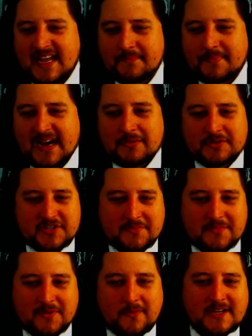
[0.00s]
Empire will
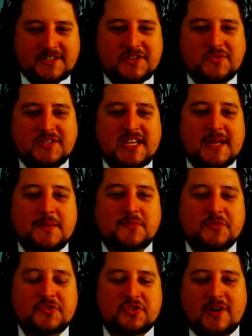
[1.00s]
determine what two teams
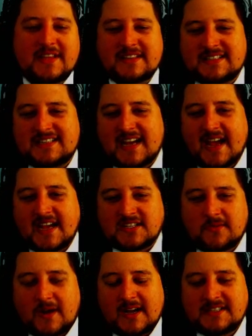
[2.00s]
will join the CIS
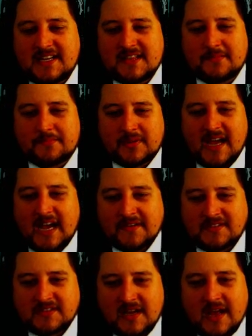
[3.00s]
squads in the
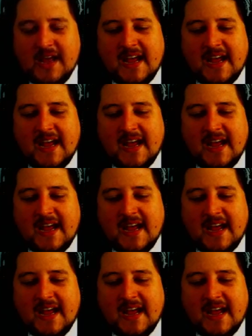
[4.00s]
playoffs.